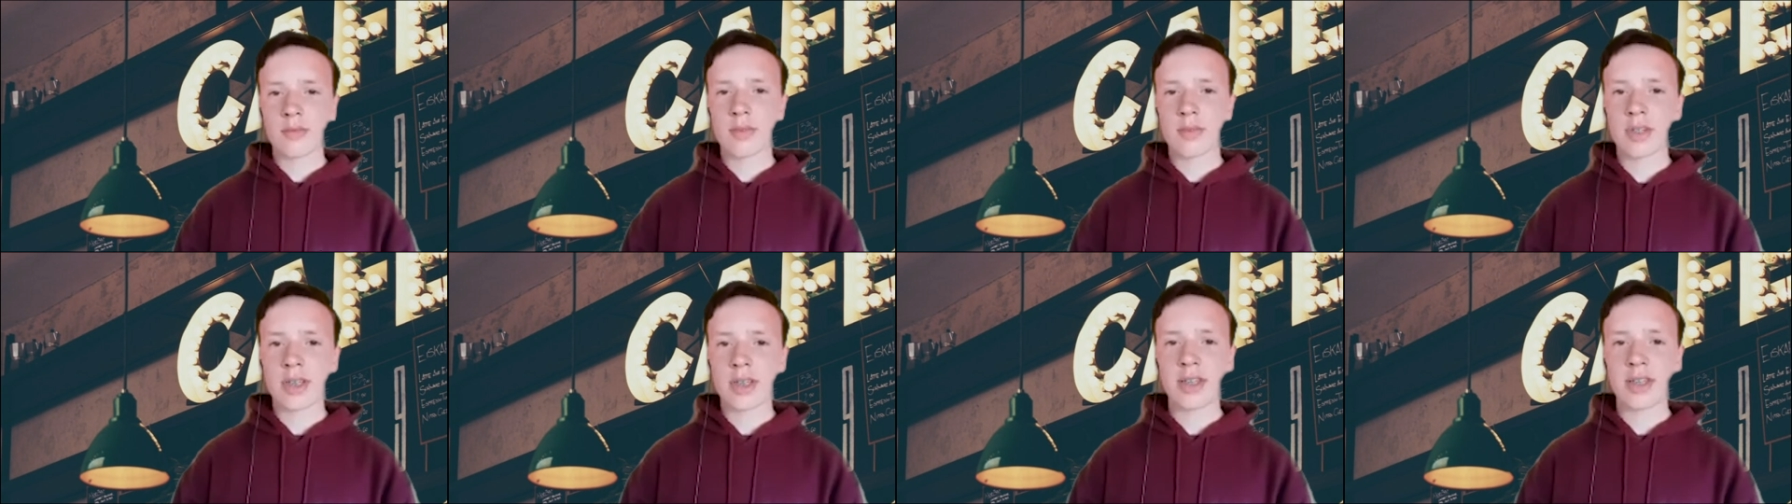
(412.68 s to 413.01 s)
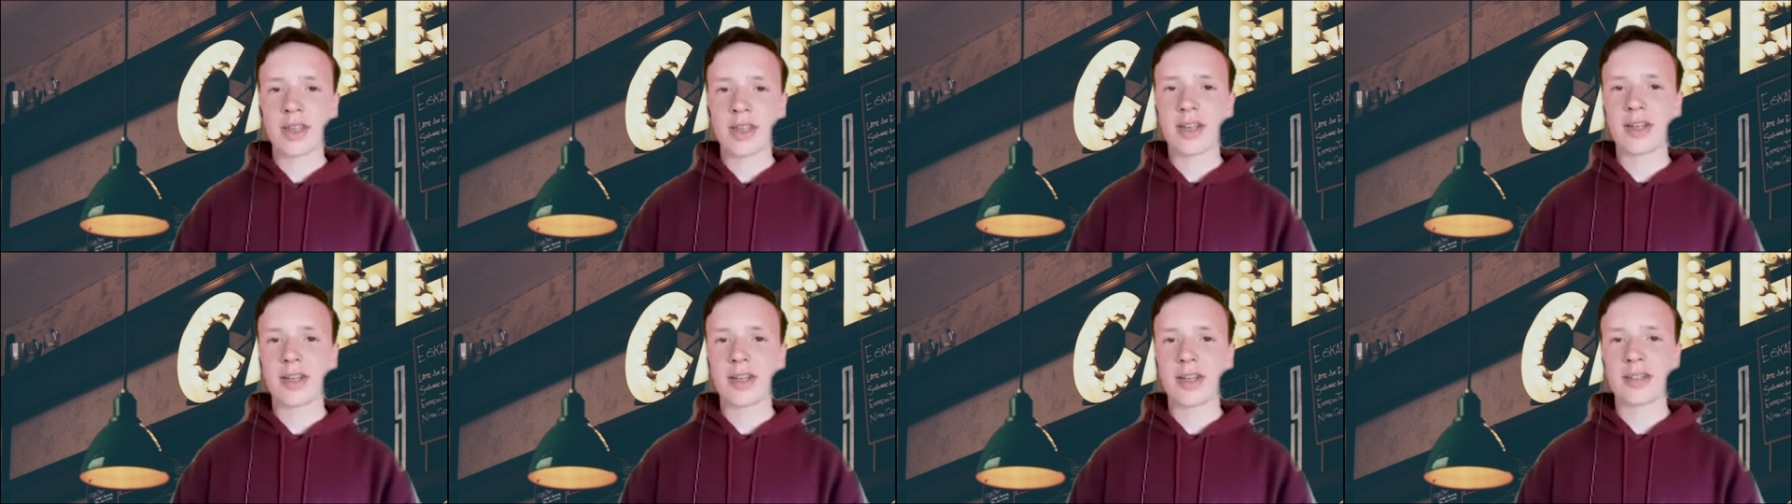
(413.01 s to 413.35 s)

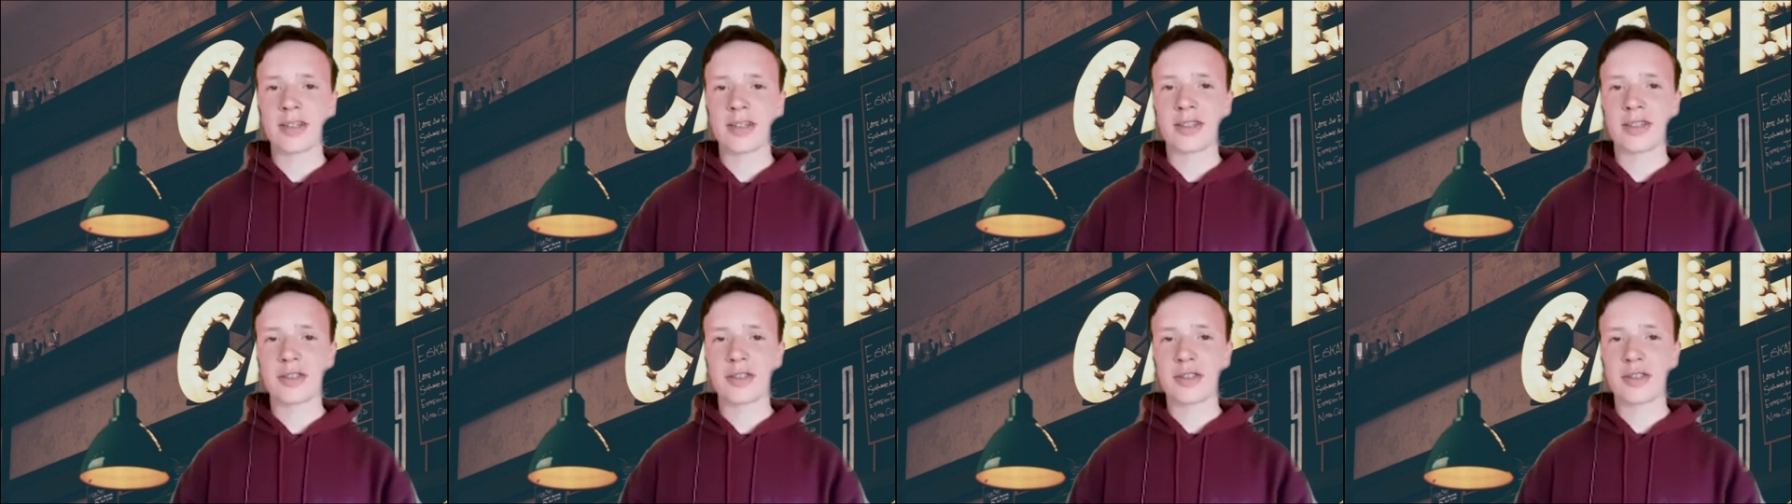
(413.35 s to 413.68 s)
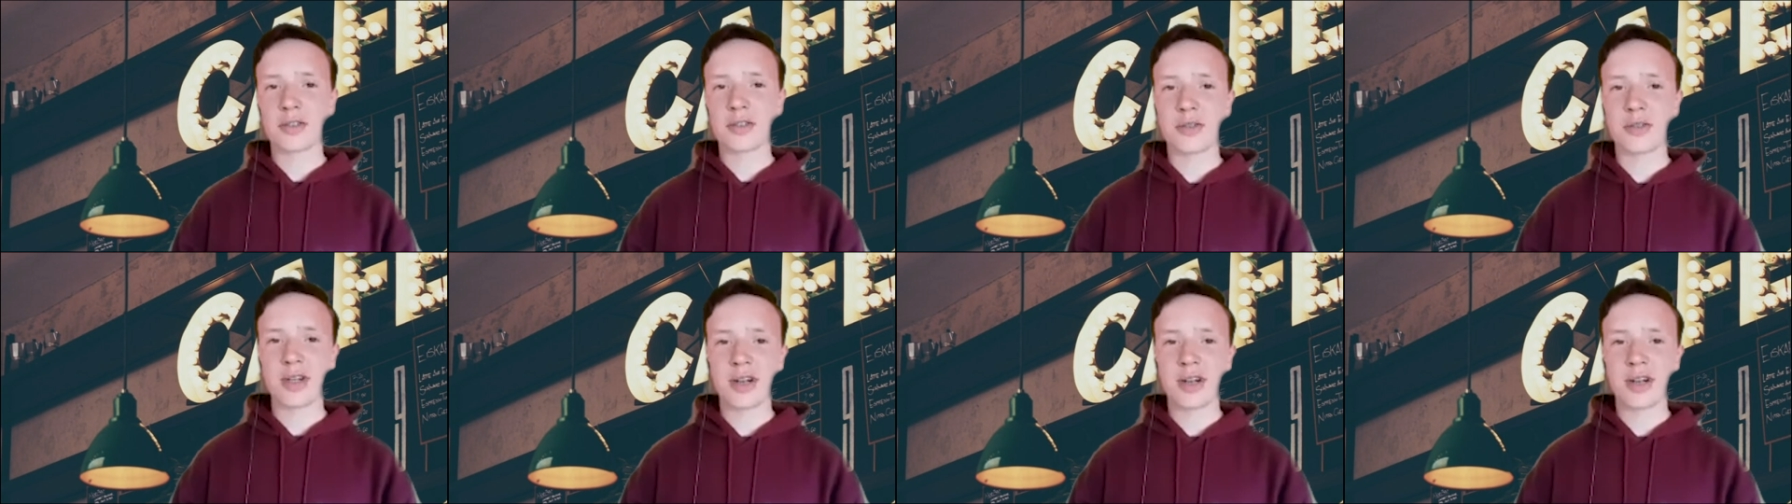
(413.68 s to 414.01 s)
Yeah. So,
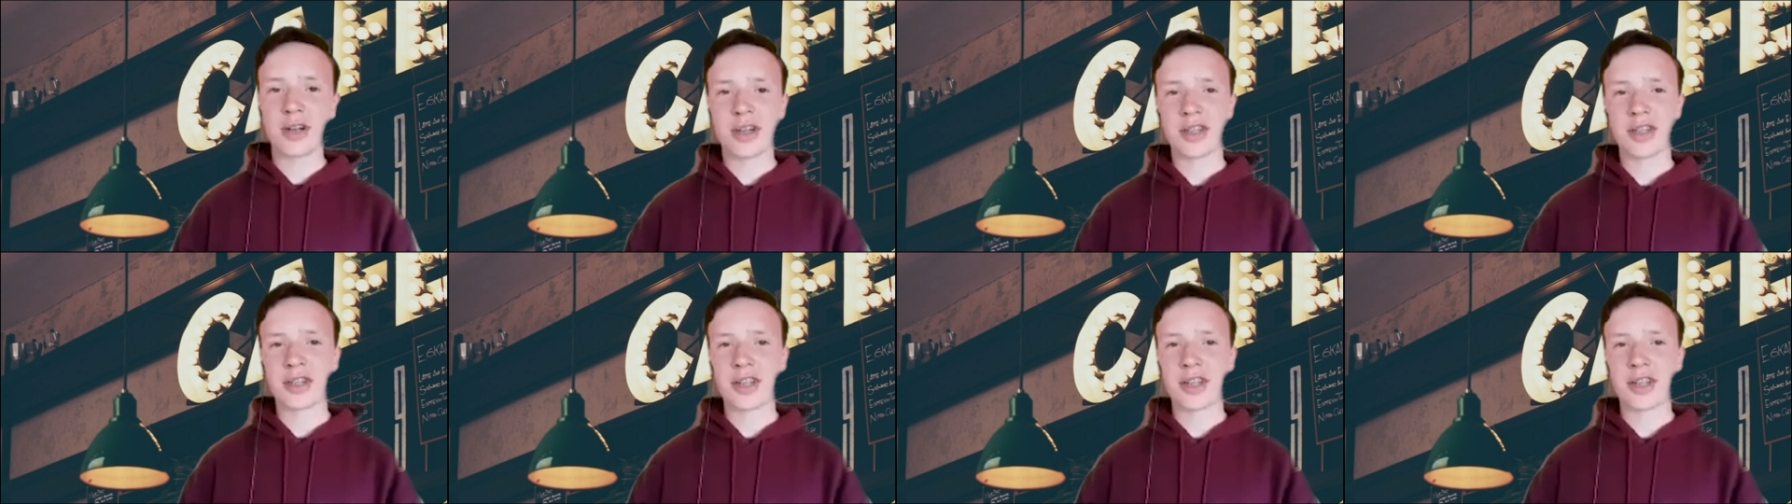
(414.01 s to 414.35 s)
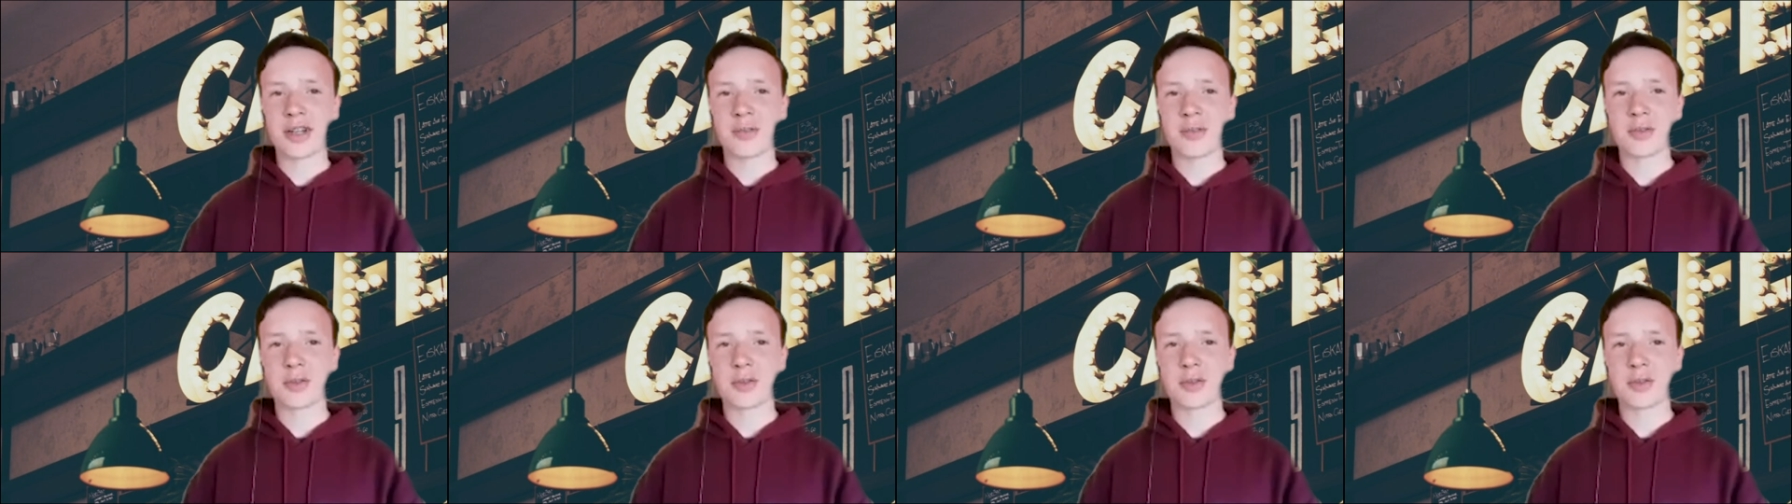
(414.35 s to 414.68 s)
Han, I
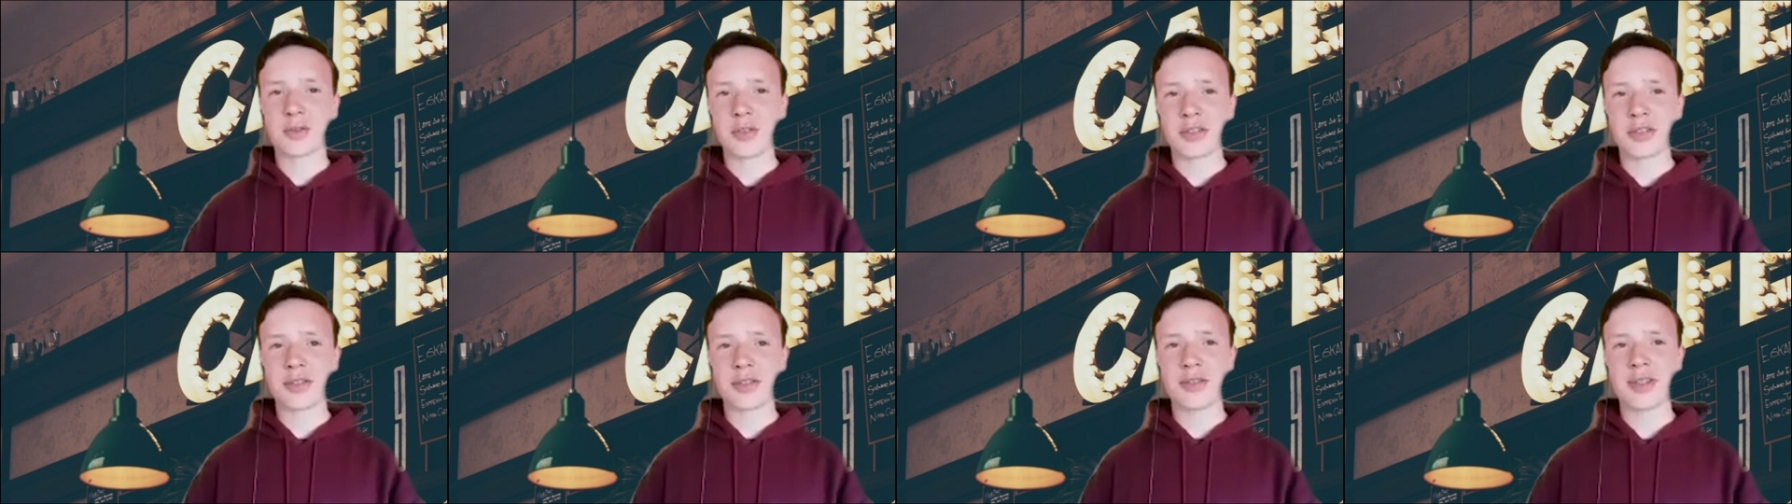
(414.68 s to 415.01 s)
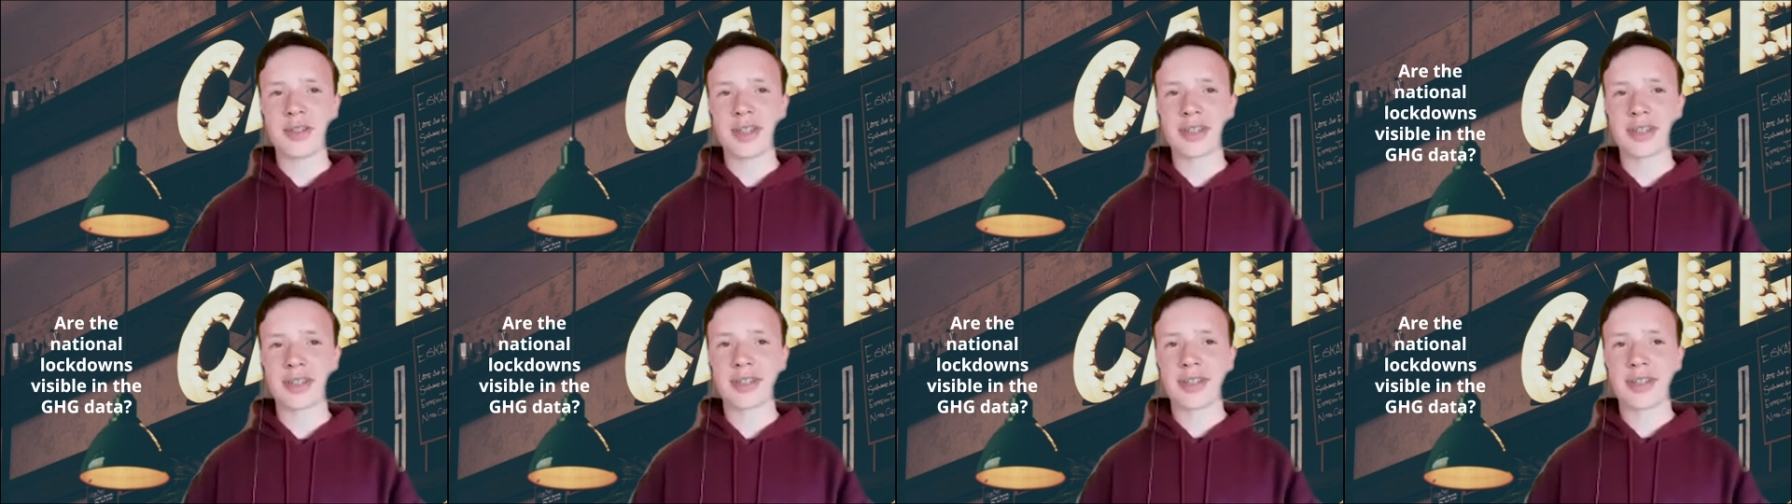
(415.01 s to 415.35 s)
was
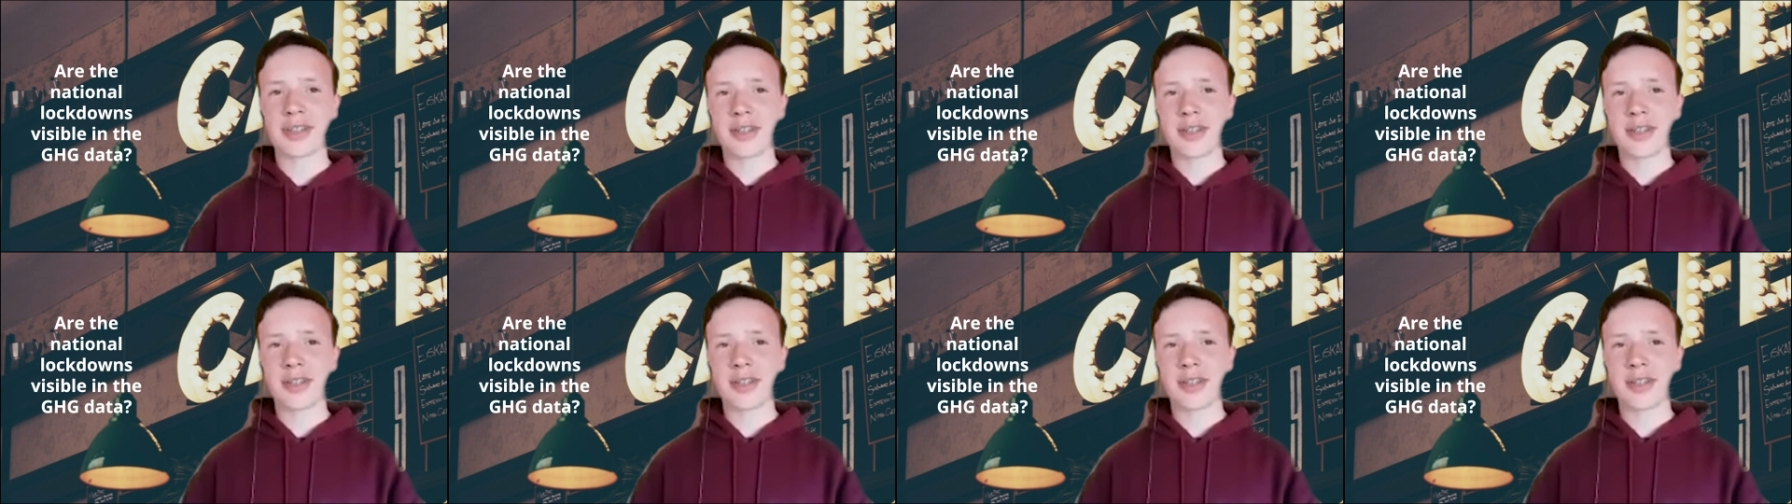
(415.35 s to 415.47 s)
wondering